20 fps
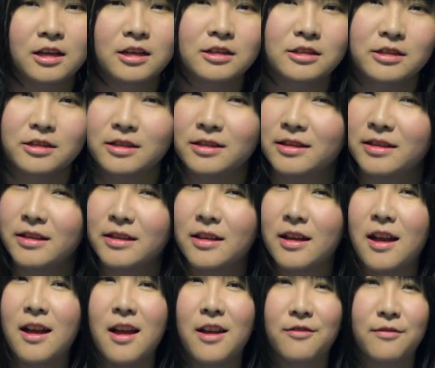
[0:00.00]
do you think
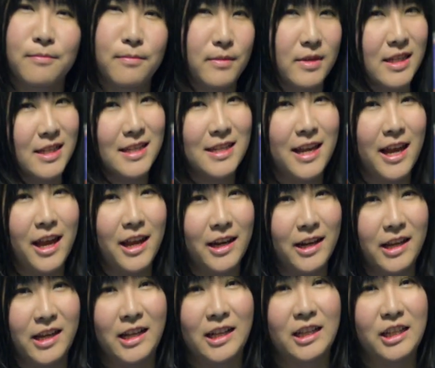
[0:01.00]
I have missed
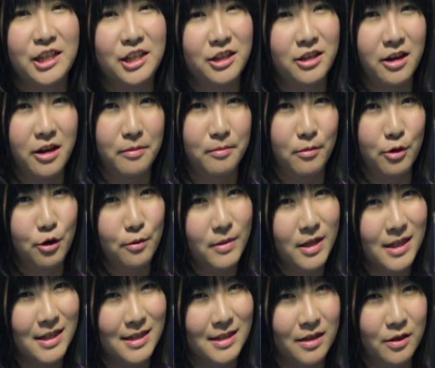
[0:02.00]
any cliche
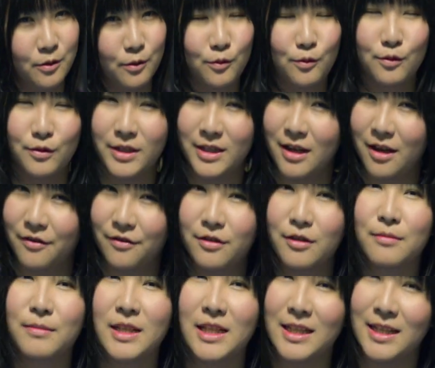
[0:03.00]
moments in Wuxia
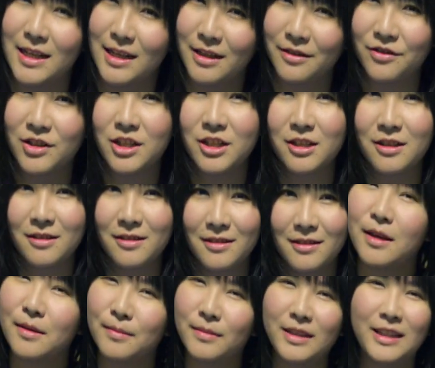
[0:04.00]
film and television?
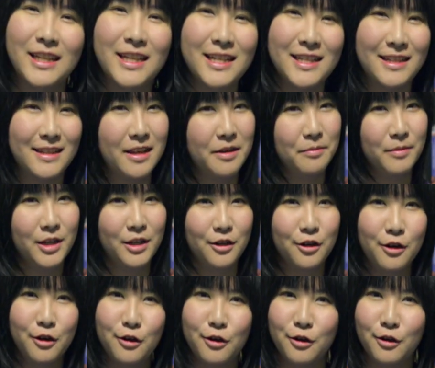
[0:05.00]
Please let me
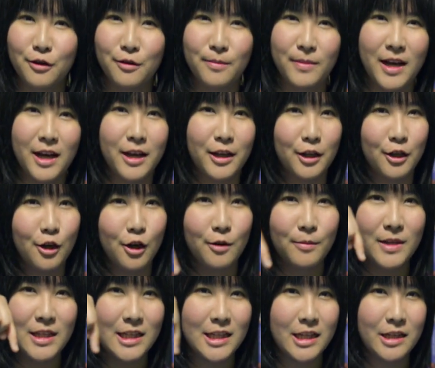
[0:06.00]
know by
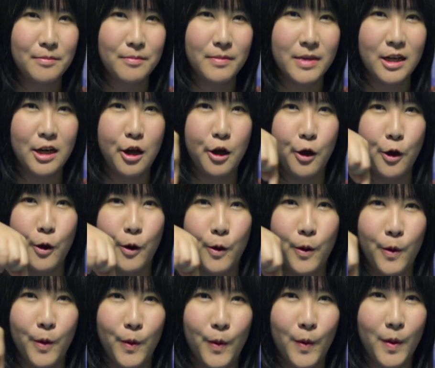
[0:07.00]
commenting
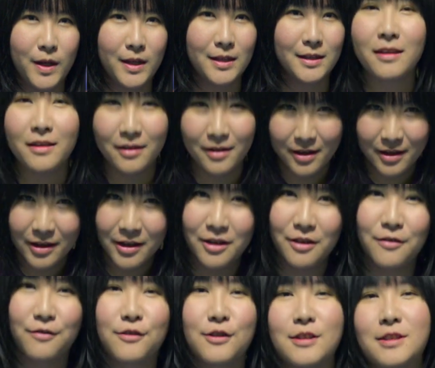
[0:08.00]
below. Thank
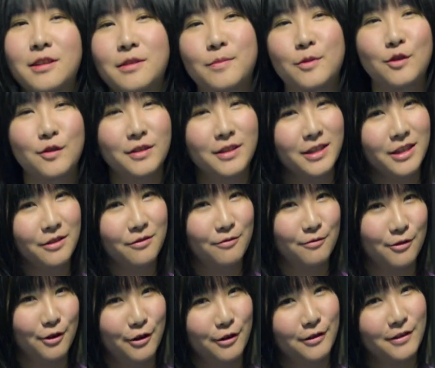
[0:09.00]
you for supporting
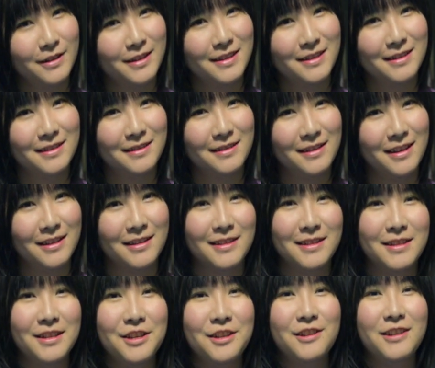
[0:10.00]
RoWX and
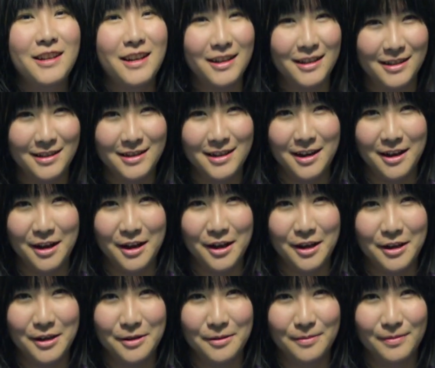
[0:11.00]
see you next
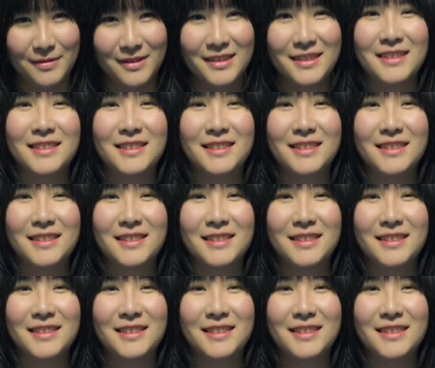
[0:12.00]
time.